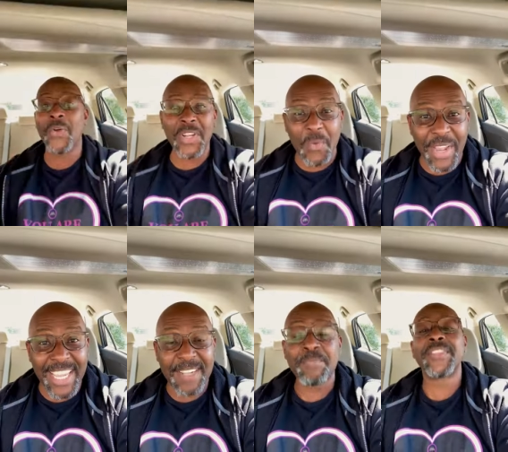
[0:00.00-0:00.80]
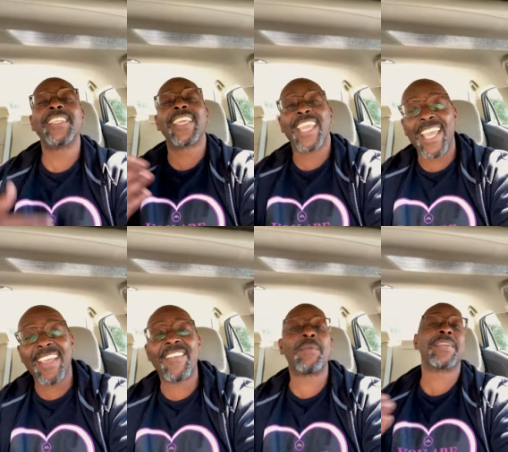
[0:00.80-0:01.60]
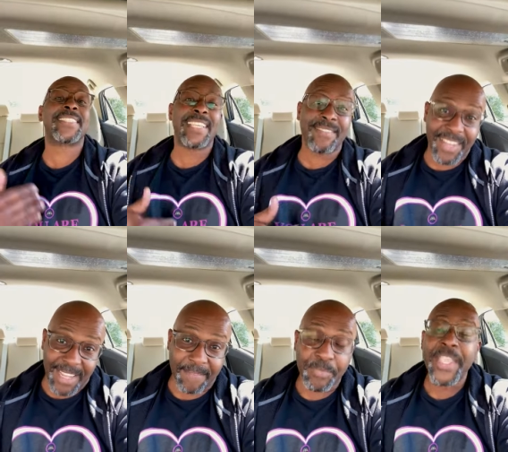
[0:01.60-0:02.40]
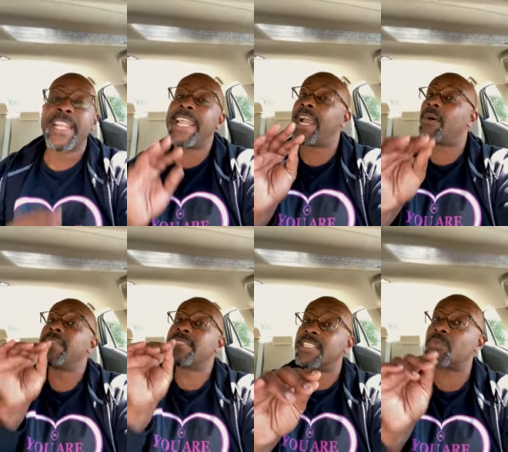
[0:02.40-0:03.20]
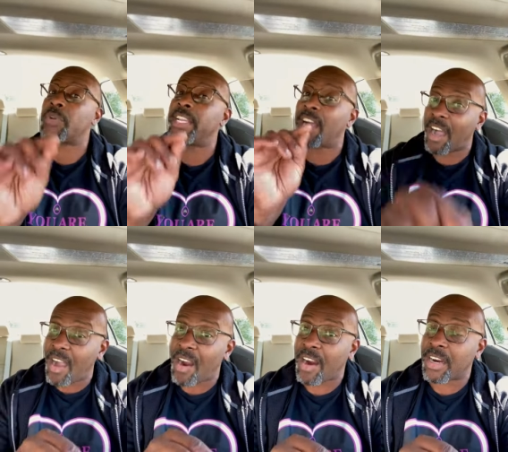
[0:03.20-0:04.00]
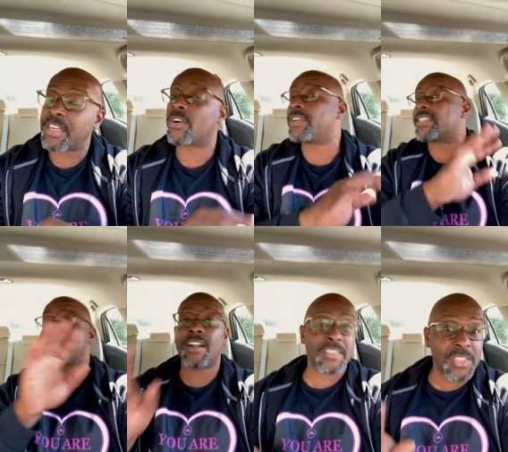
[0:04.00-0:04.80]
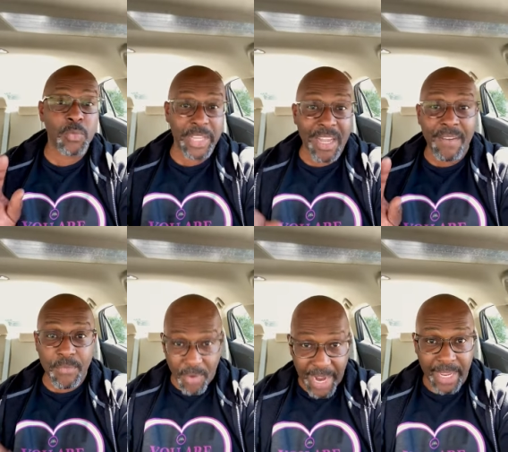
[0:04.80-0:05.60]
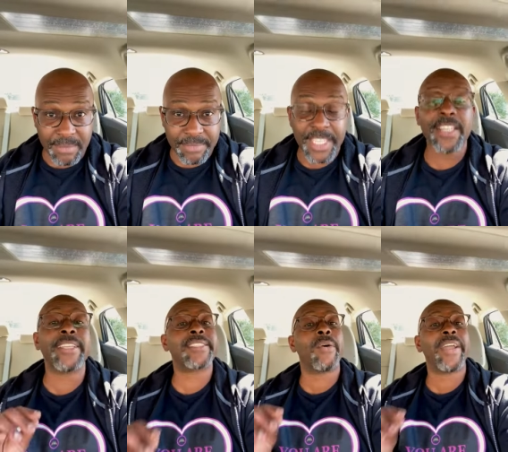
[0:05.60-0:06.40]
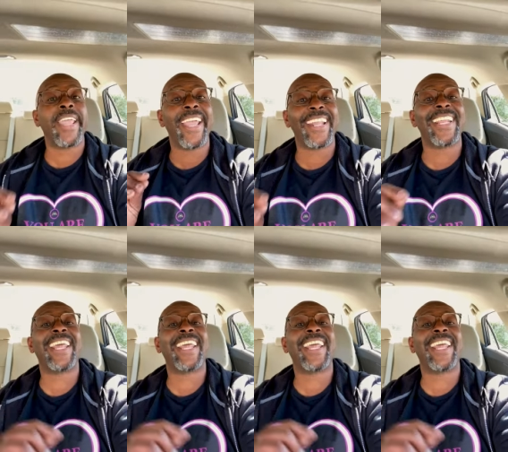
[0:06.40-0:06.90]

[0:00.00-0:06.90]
new week to give and receive love. Now, since we are going to start this week off right, let's go ahead and